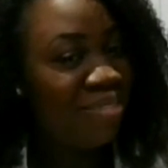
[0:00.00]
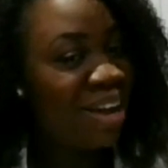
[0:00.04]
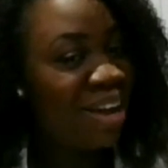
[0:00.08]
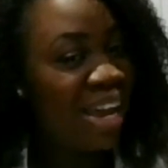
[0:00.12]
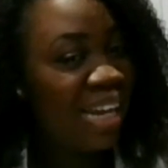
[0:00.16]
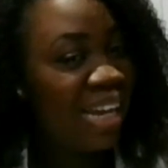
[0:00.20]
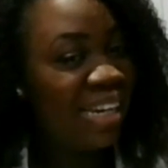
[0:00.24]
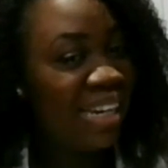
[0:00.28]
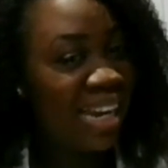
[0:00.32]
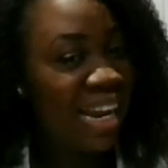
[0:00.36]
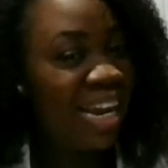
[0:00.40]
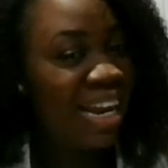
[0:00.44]

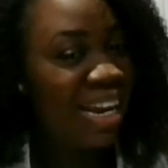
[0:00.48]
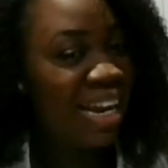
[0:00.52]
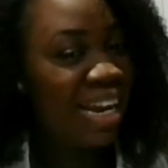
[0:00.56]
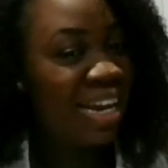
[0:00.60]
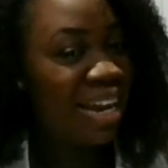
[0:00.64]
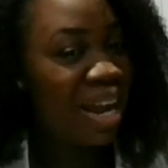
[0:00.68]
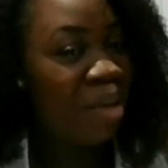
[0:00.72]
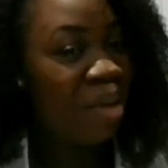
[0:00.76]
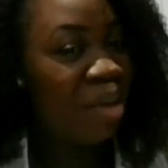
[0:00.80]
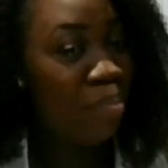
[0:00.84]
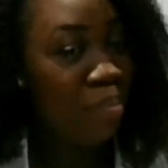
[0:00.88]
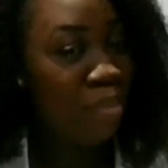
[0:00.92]
a day that
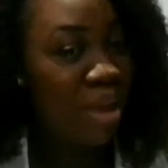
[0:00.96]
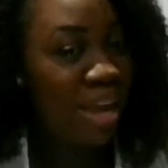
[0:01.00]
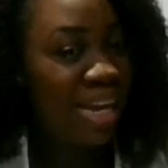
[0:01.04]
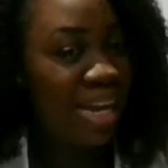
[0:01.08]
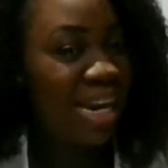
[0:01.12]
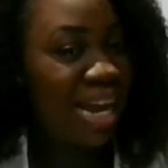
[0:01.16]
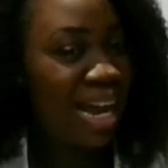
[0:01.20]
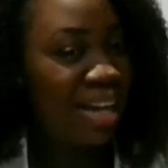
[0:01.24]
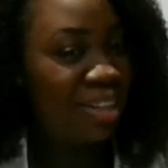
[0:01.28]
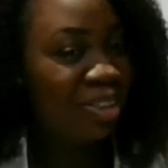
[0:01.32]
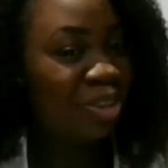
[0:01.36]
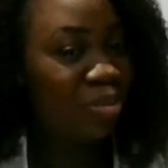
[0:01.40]
I made
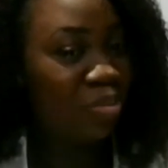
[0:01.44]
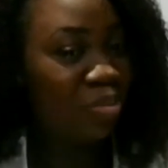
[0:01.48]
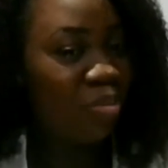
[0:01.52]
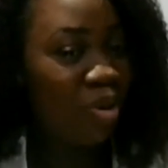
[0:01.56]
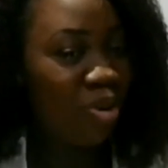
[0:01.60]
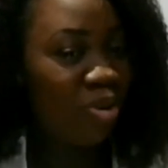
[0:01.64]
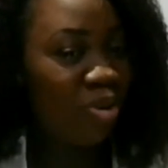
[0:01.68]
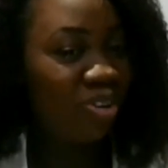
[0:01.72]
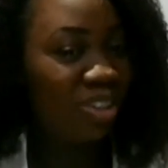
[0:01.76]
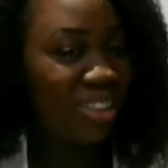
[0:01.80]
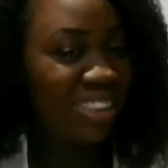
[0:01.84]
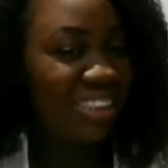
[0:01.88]
as
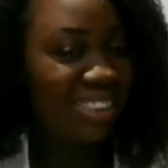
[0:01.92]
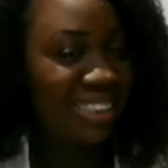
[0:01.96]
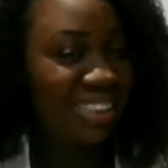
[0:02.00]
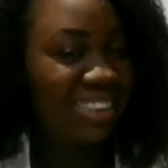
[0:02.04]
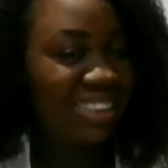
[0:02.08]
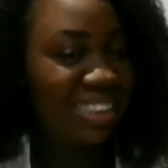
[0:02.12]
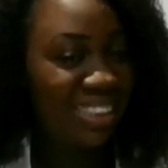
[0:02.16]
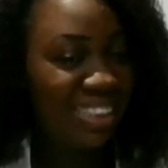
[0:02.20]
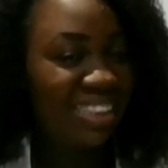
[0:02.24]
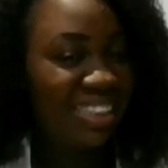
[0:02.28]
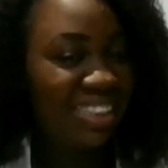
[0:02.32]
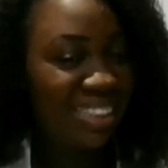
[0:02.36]
much.
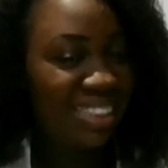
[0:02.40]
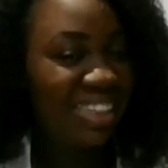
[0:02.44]
But